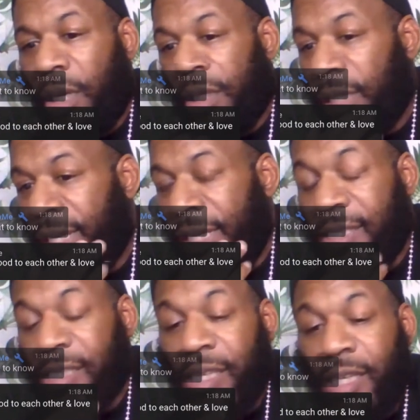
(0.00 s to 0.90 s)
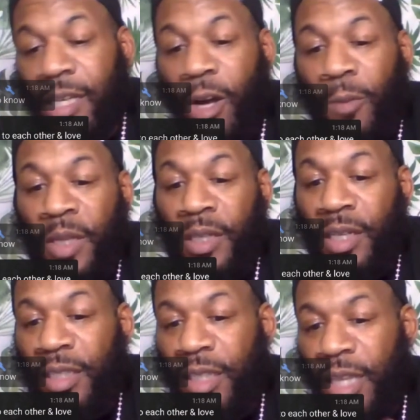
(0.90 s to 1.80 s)
Hey, listen, he called me the
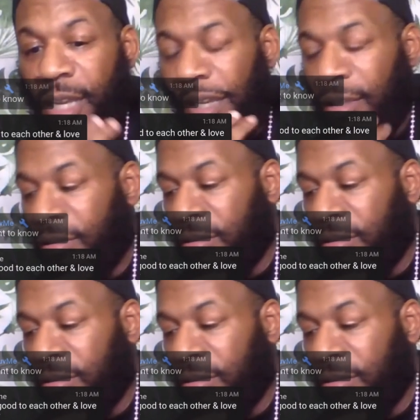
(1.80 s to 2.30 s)
other day